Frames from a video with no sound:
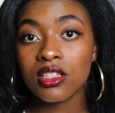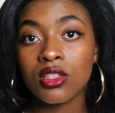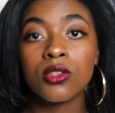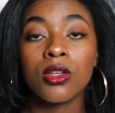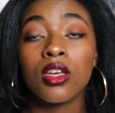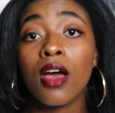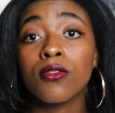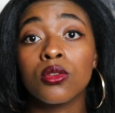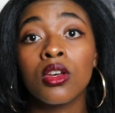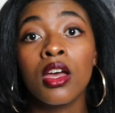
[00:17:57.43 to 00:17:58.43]
So that's why you have
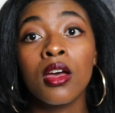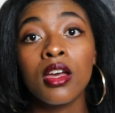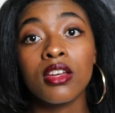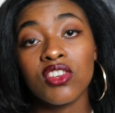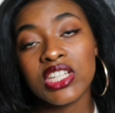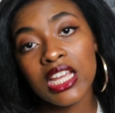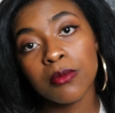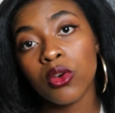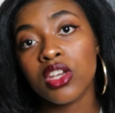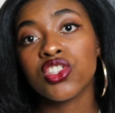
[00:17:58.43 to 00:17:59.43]
to
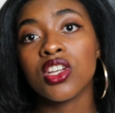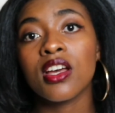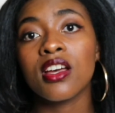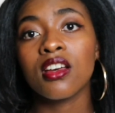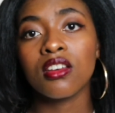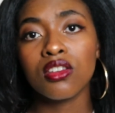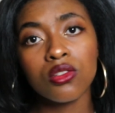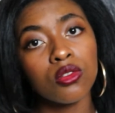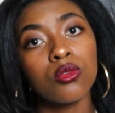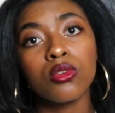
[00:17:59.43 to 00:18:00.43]
retain moisture, you
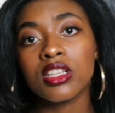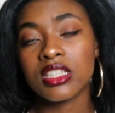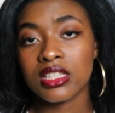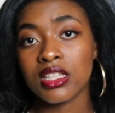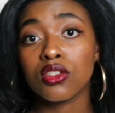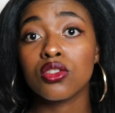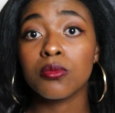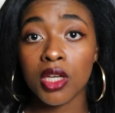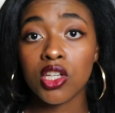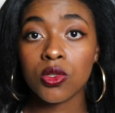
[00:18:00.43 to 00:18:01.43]
know, do all these things to
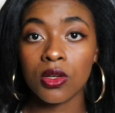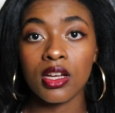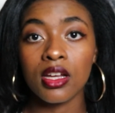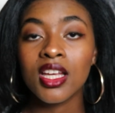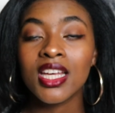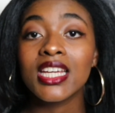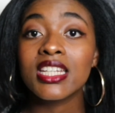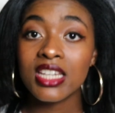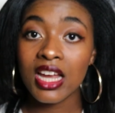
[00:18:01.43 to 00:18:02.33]
make sure it